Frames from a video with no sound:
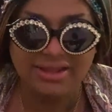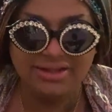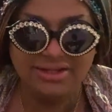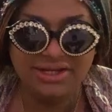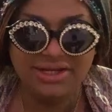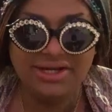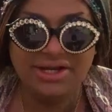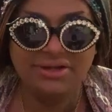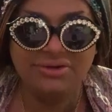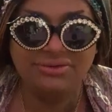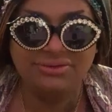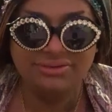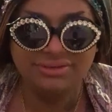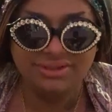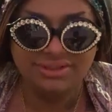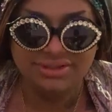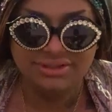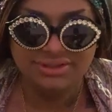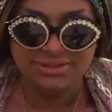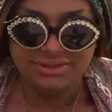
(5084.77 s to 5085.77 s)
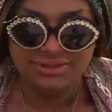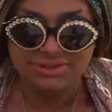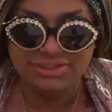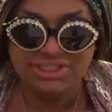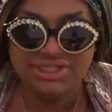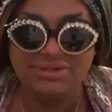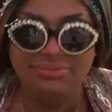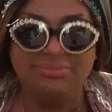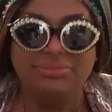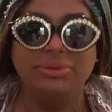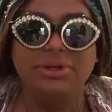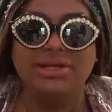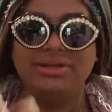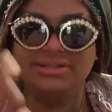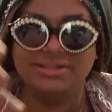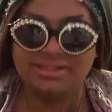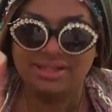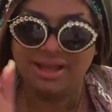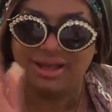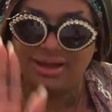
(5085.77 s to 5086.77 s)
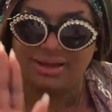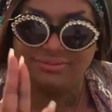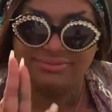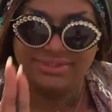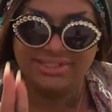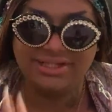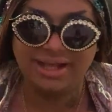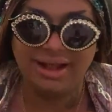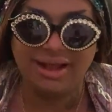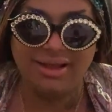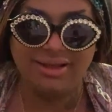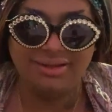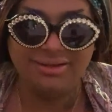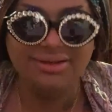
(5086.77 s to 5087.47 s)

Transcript: you know. She brings Hamsa.